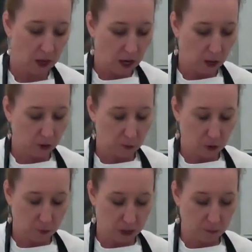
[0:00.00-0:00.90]
I'm gonna put
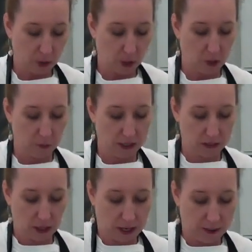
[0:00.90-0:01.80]
my palm on
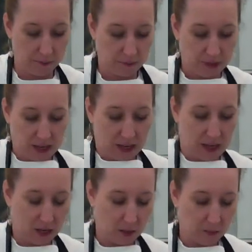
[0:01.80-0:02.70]
top
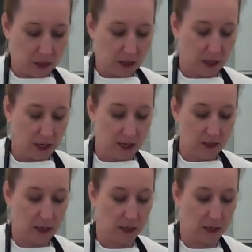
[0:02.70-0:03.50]
and I'm gonna cut down.